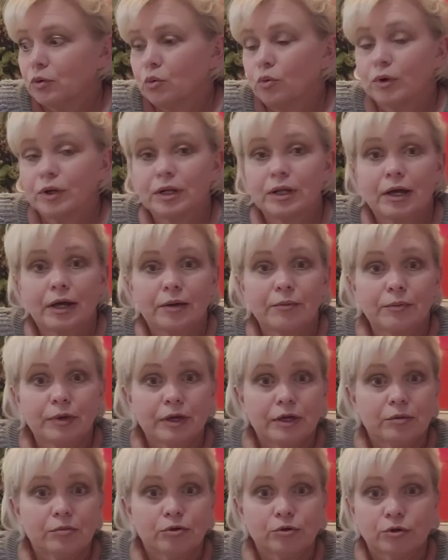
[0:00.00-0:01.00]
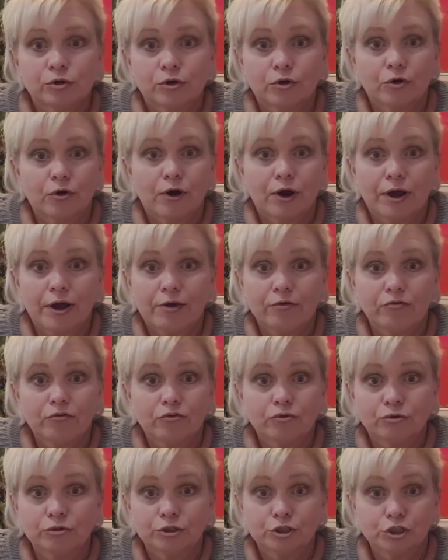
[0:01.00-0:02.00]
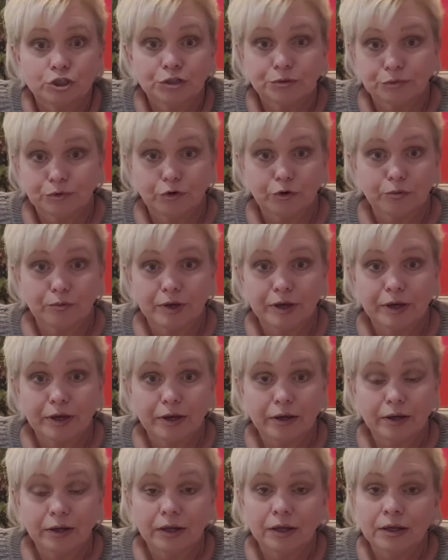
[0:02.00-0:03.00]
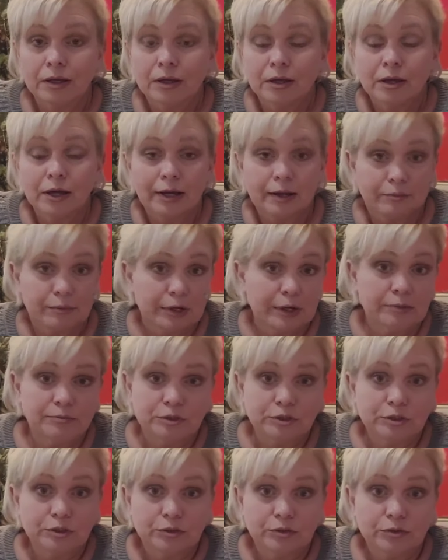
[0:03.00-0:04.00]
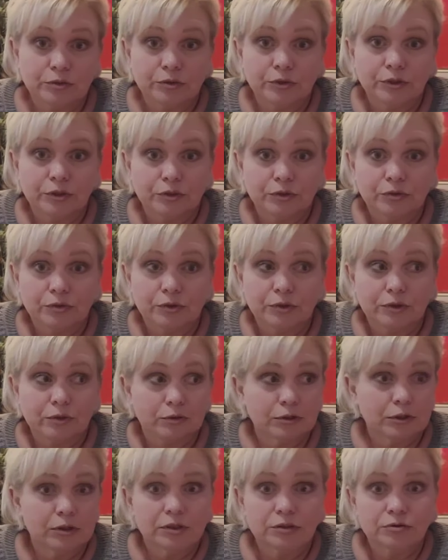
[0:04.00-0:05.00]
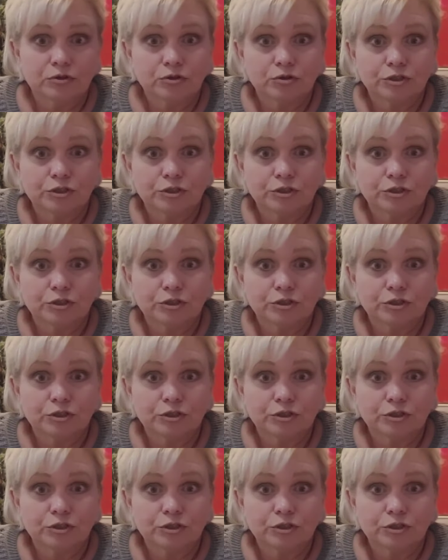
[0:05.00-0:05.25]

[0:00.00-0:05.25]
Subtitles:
When I'm able to craft for a cheaper amount, I'm absolutely thrilled, and those are